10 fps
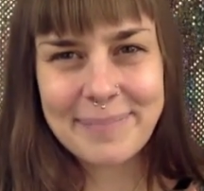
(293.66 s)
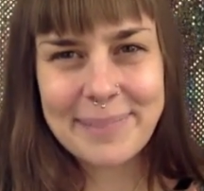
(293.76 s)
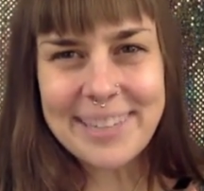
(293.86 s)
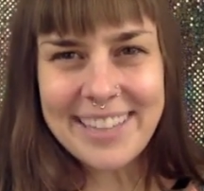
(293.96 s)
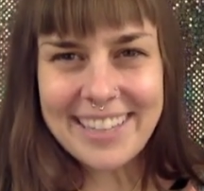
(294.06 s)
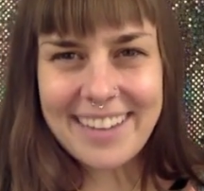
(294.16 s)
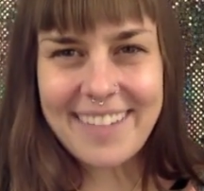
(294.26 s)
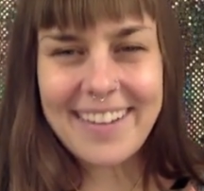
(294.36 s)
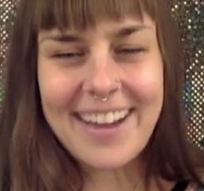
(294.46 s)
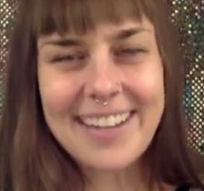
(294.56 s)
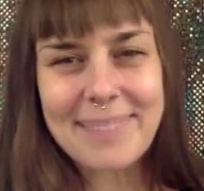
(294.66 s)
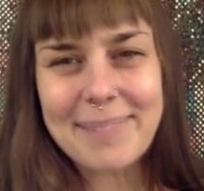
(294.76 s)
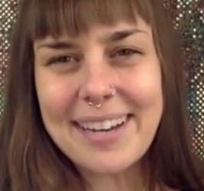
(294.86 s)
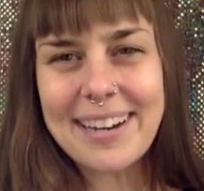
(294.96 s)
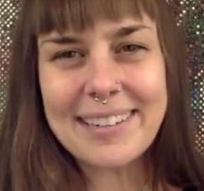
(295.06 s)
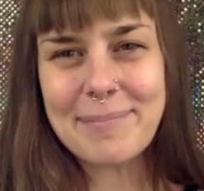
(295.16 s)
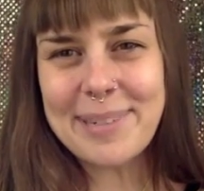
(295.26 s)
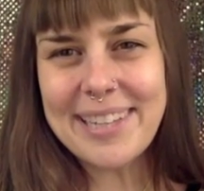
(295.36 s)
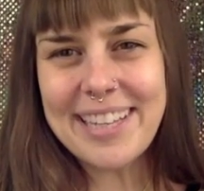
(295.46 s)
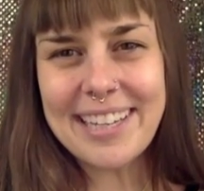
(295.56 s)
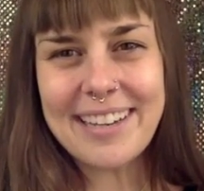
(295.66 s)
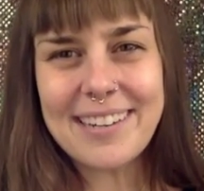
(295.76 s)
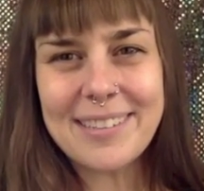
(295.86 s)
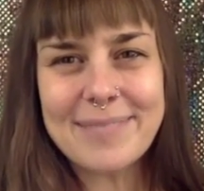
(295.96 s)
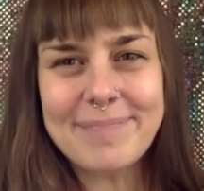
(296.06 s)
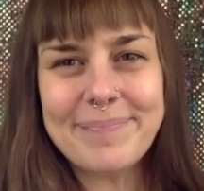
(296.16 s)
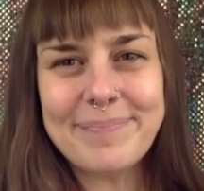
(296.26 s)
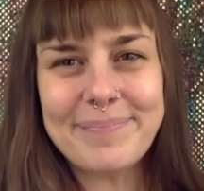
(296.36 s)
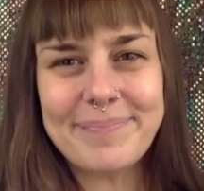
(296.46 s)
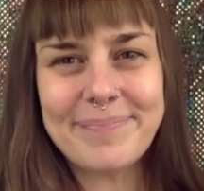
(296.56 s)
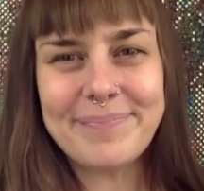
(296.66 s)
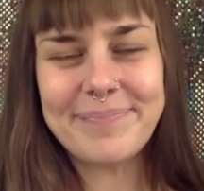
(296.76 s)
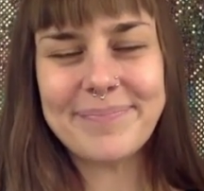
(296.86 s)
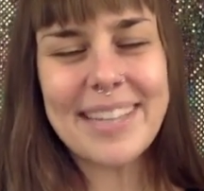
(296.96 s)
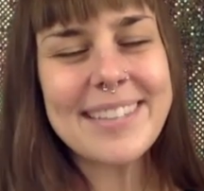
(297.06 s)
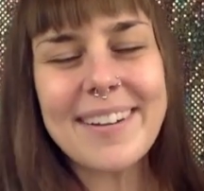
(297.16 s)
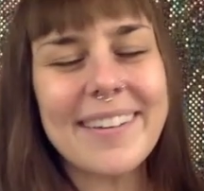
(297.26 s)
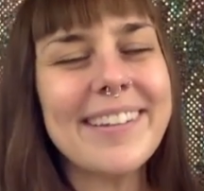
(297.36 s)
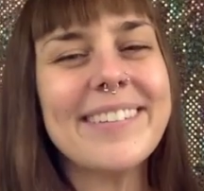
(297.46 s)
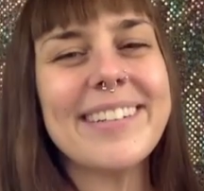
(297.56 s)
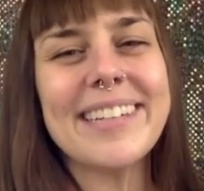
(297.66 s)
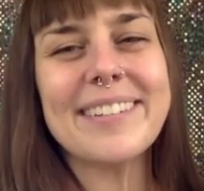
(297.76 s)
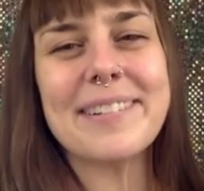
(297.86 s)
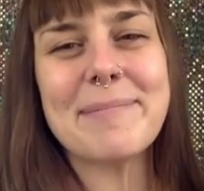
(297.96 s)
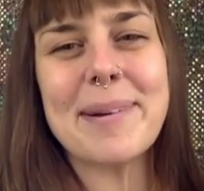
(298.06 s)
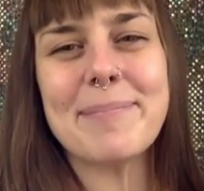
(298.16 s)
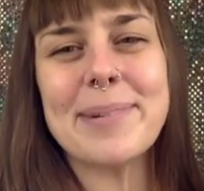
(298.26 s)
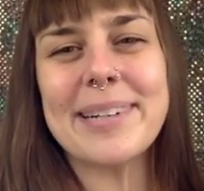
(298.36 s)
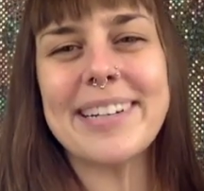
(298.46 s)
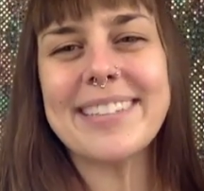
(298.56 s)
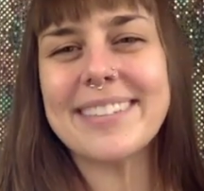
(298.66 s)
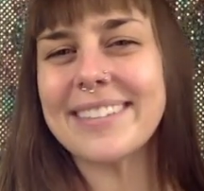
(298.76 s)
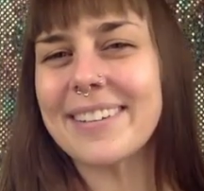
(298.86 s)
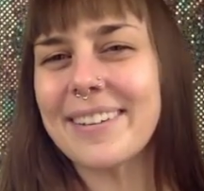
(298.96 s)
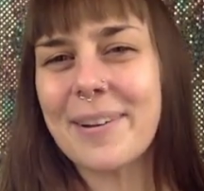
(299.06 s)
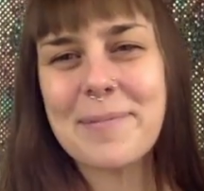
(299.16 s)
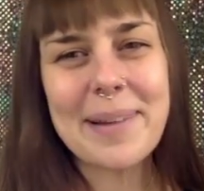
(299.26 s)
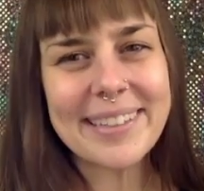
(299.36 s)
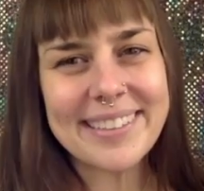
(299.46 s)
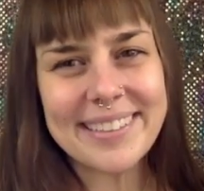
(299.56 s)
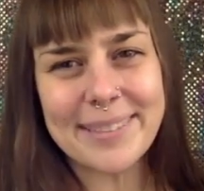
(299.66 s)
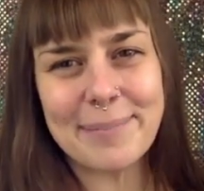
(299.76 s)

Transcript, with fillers: Breathing out, I am God breathing out. That's all you need to remember. Just go back to your